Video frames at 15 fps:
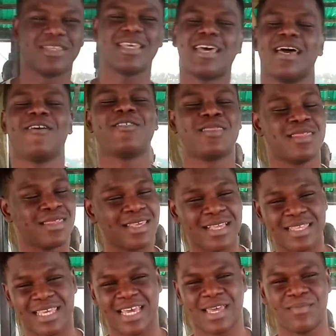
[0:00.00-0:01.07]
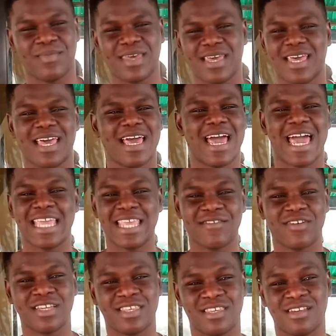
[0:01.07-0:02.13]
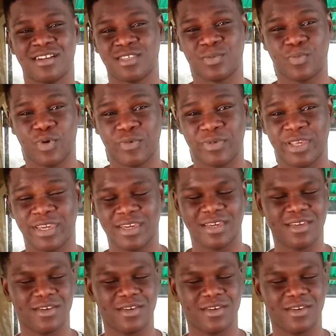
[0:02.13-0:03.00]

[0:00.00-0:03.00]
but since that time, I never did that in public.